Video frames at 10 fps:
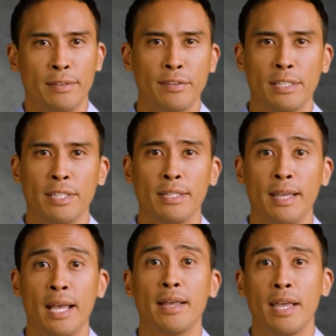version
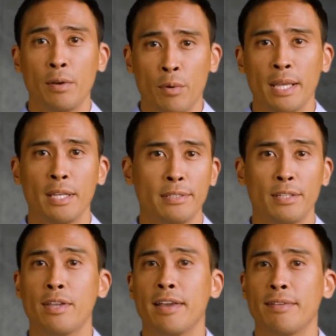like Windows
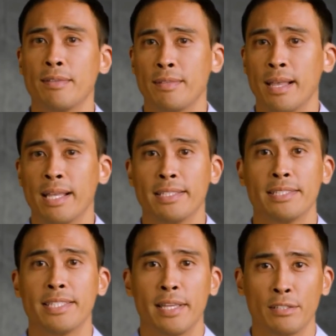11 is
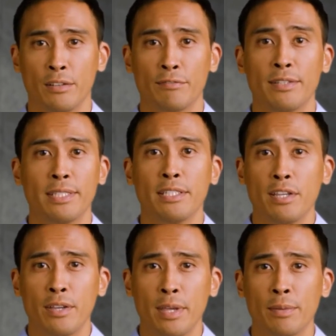essential for
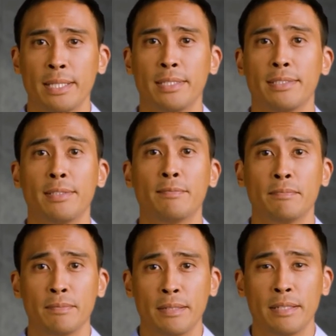security reasons.
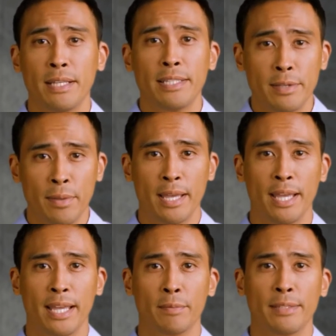It's a bit
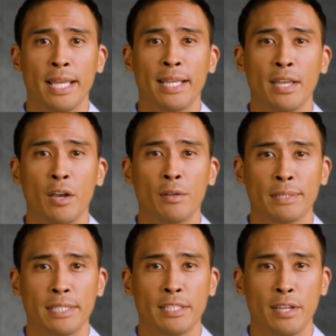like updating your home
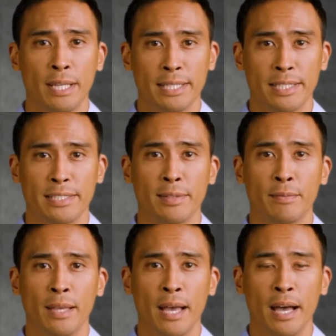security system.
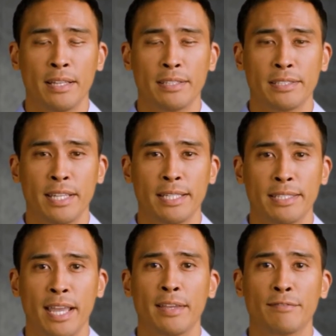To stay
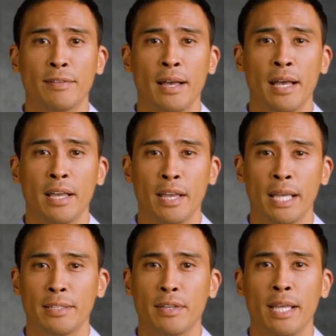safe, you
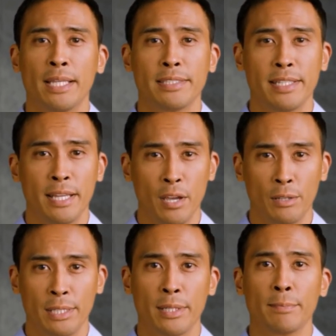need the latest
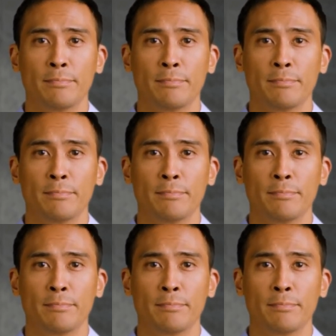technology.